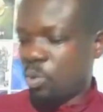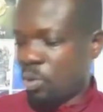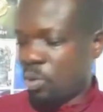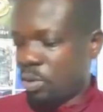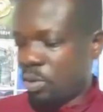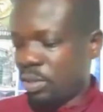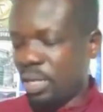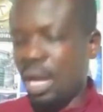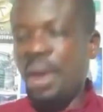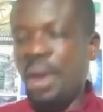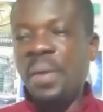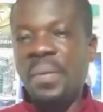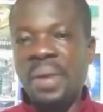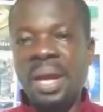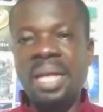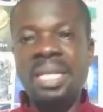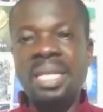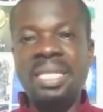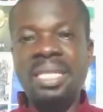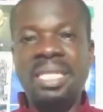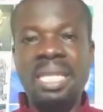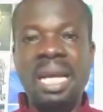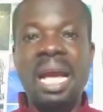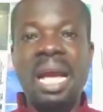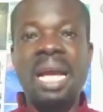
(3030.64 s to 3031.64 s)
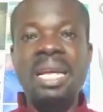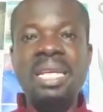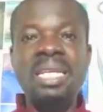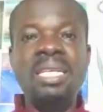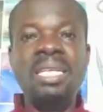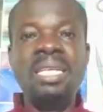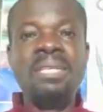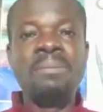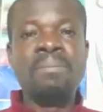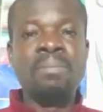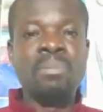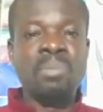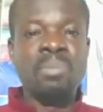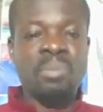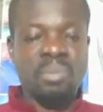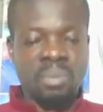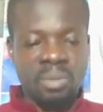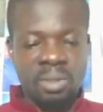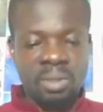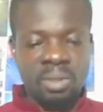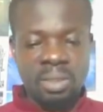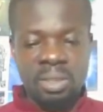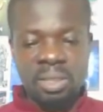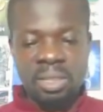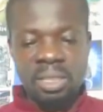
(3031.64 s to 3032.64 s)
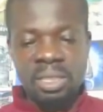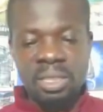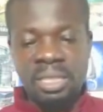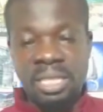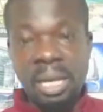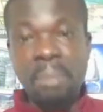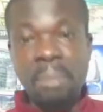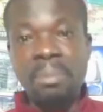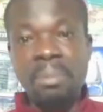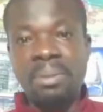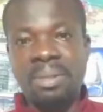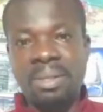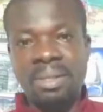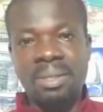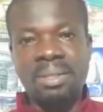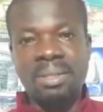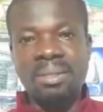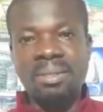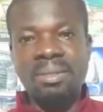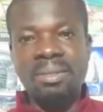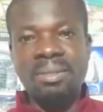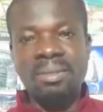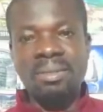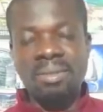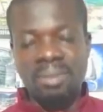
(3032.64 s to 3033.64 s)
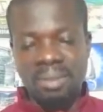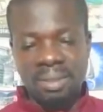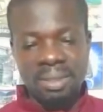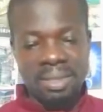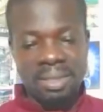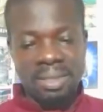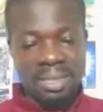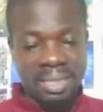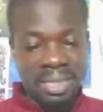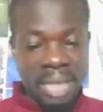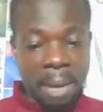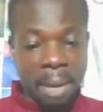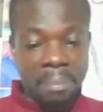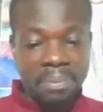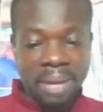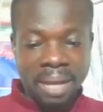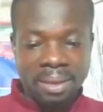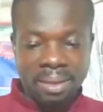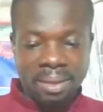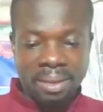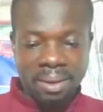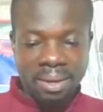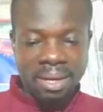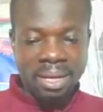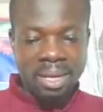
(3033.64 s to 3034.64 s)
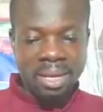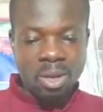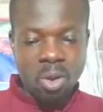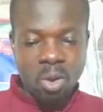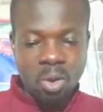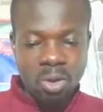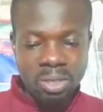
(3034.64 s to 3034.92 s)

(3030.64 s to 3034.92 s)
Yanche James, chapter 3.